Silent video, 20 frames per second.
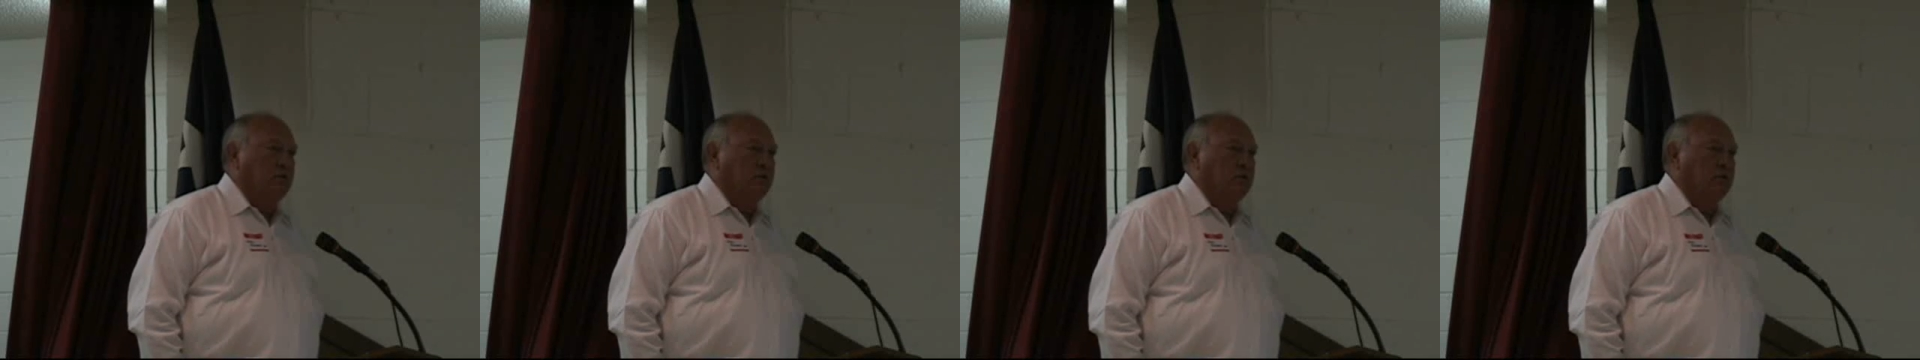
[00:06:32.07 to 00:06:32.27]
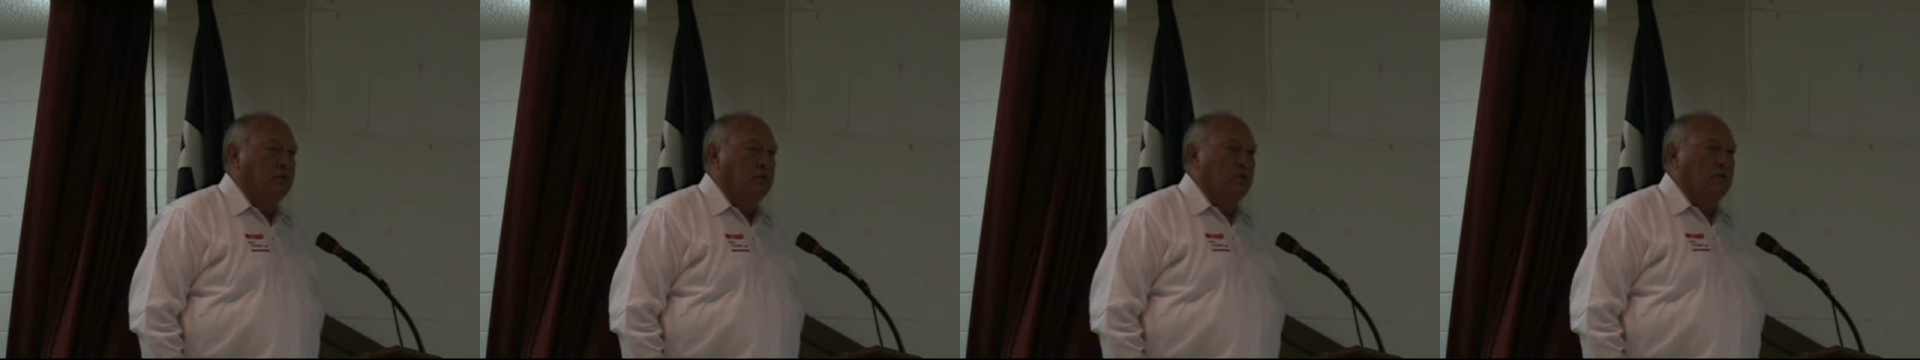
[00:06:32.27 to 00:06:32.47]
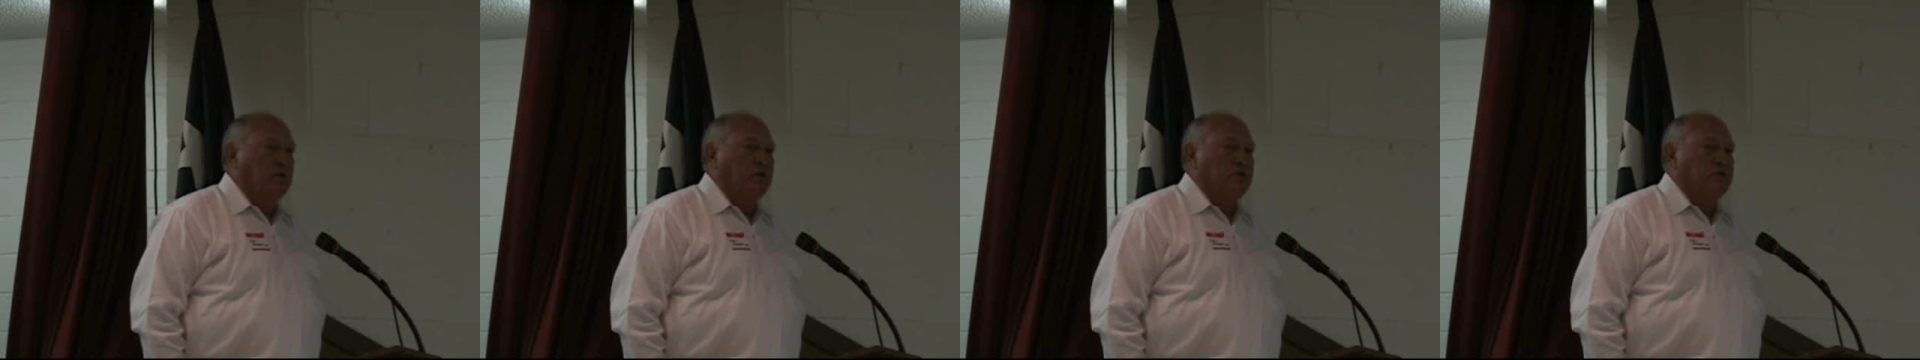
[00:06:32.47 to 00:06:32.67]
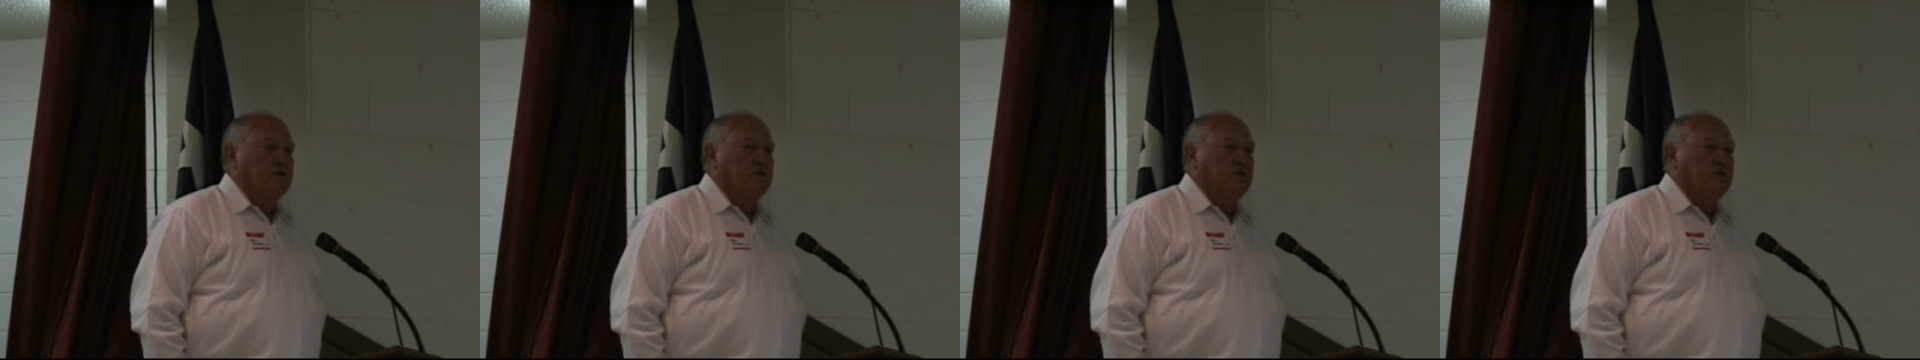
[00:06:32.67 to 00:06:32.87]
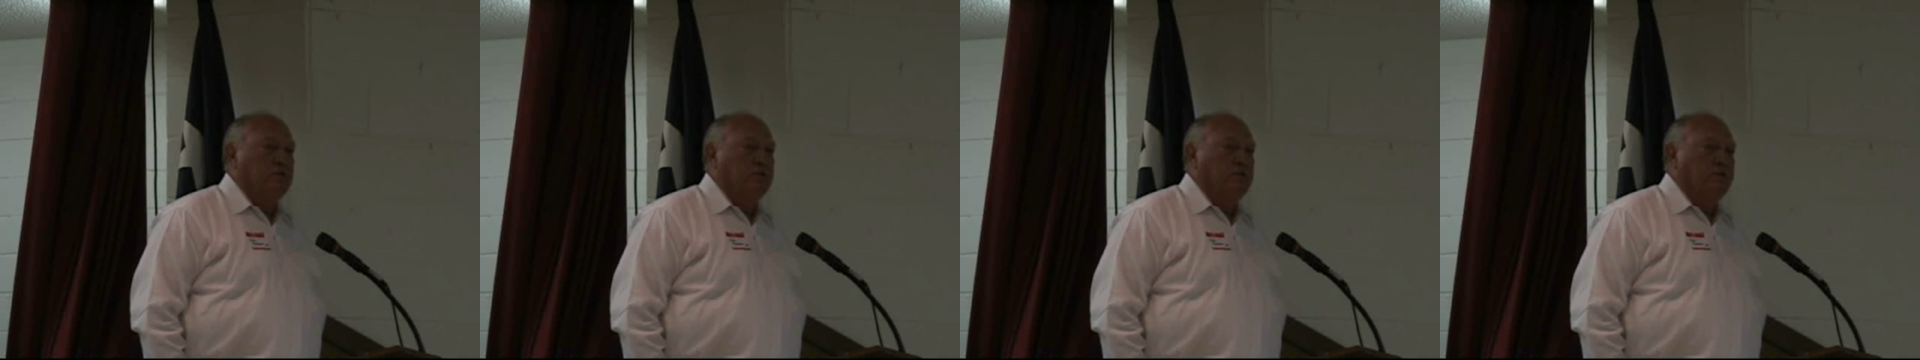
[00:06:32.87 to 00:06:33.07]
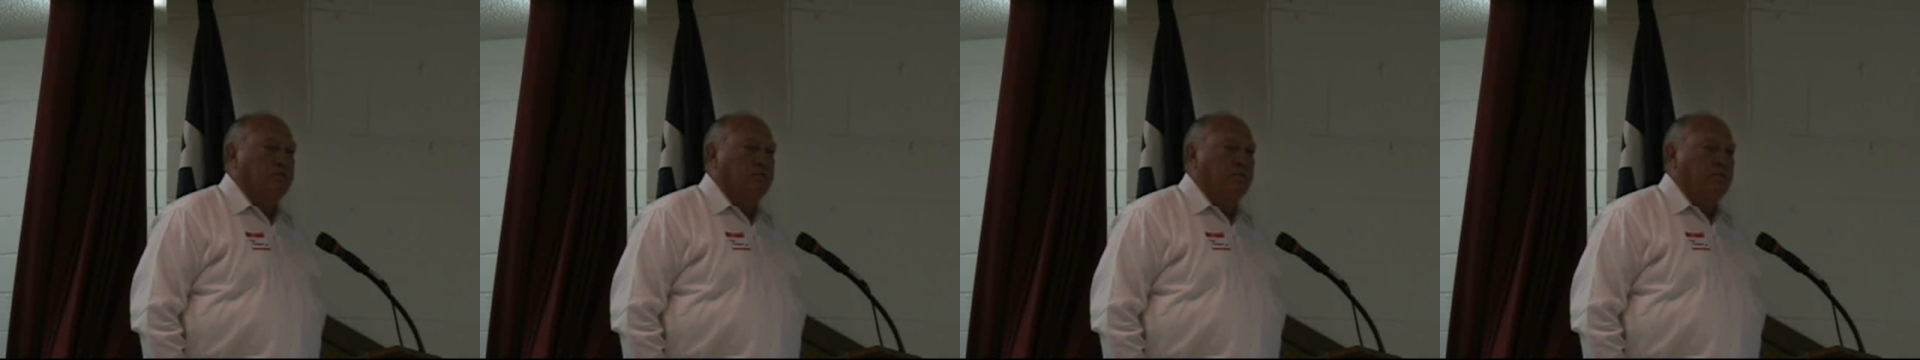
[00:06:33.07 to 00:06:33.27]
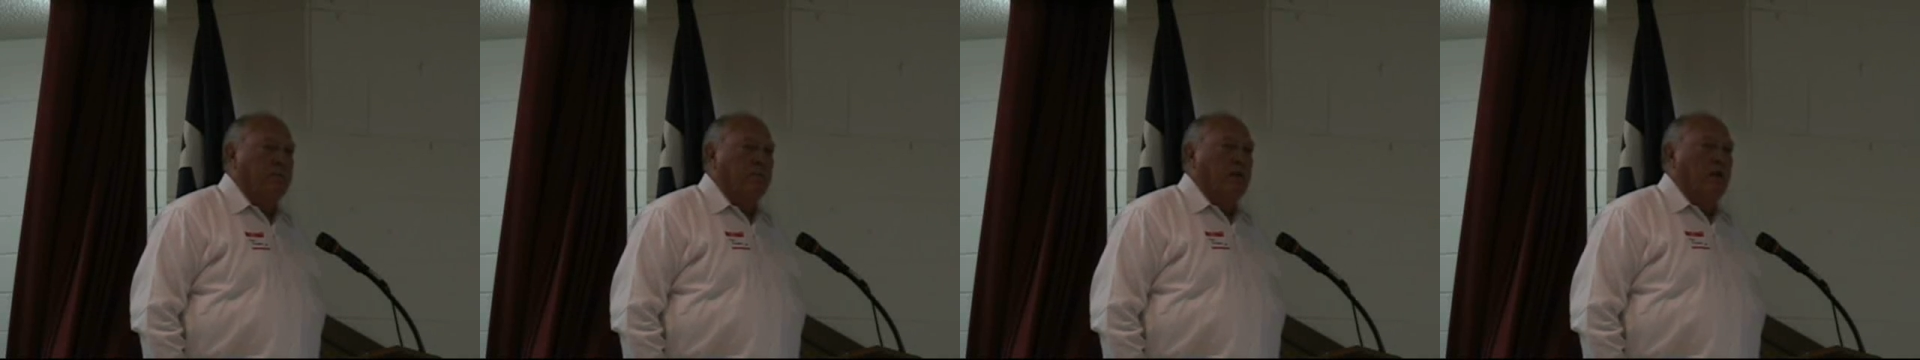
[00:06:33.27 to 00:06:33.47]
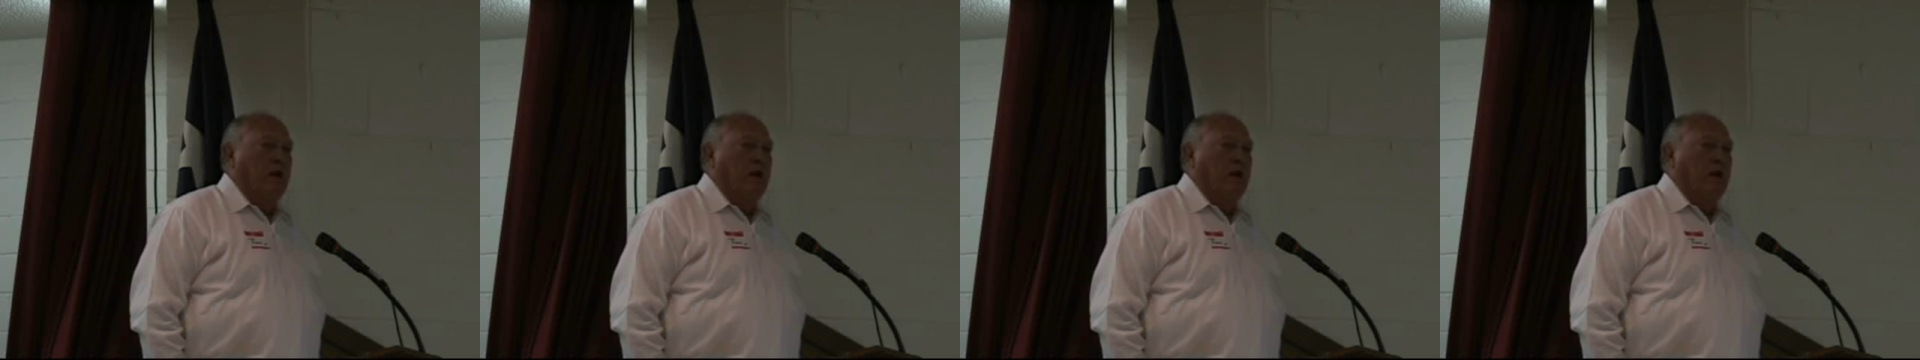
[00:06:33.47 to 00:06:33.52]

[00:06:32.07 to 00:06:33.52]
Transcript: the Americans to win.